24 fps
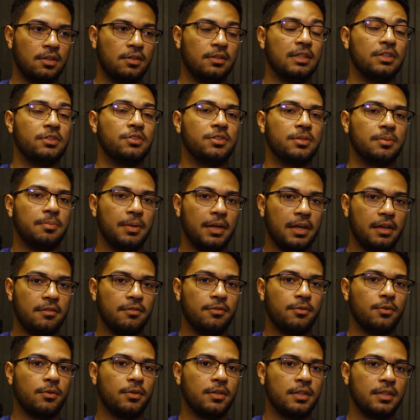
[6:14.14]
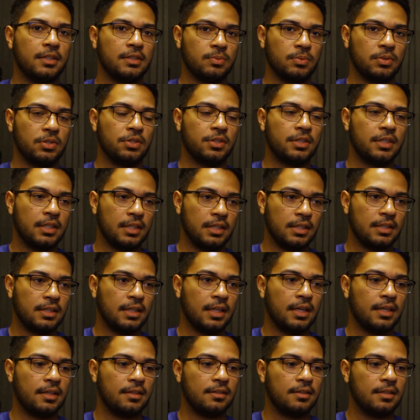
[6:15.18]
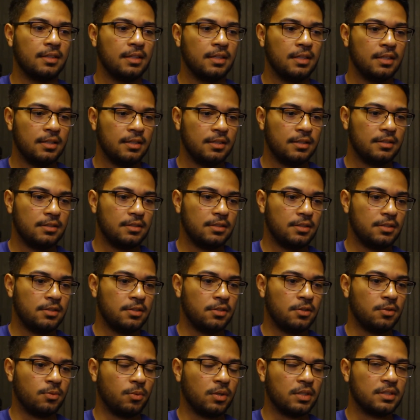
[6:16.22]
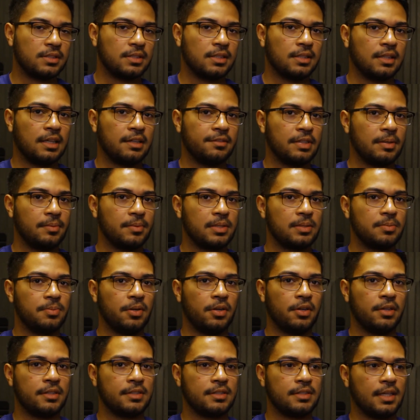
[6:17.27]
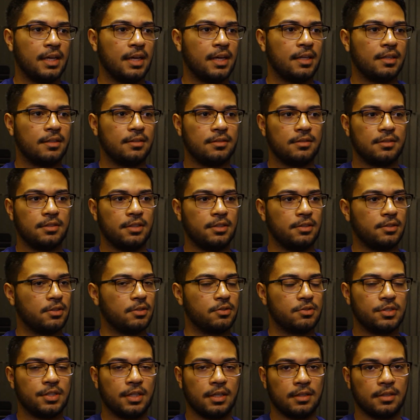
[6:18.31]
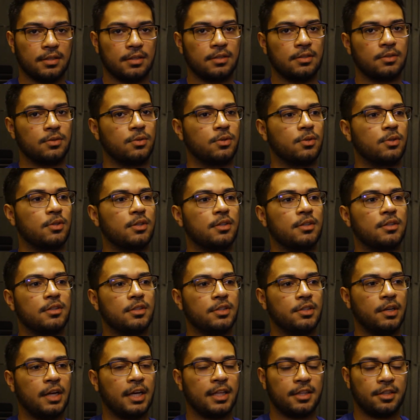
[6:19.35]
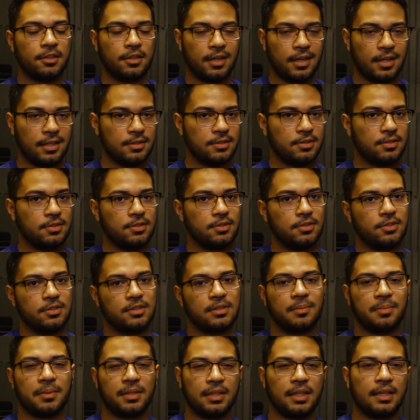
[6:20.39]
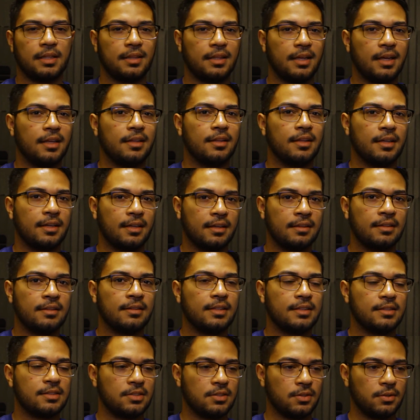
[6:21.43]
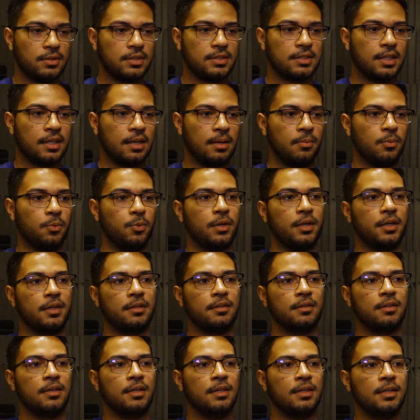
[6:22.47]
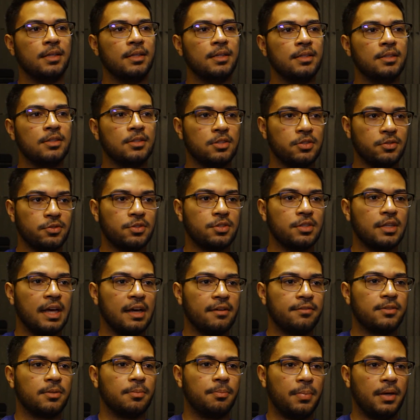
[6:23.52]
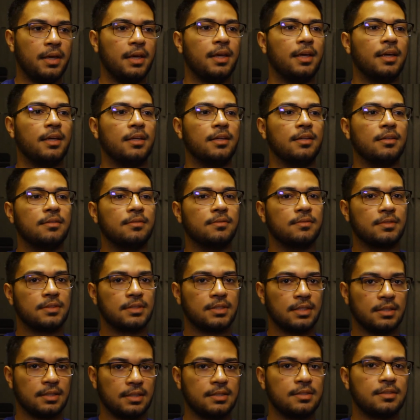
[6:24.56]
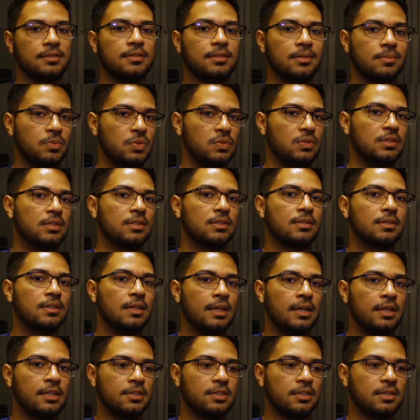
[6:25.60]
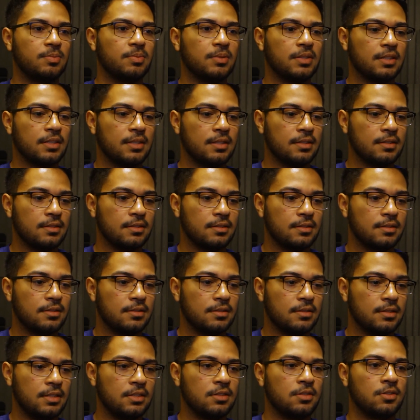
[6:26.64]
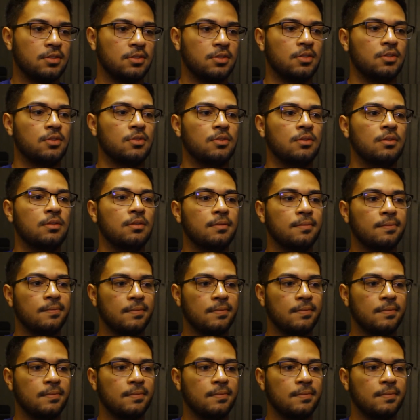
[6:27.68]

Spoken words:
or that you should pay for it, is when you're getting that, you know, once in a lifetime experience at, you know, Coachella or, you know, at their concerts or something like that. Like, I think that's the only time when you should have to pay to listen to music, just because each show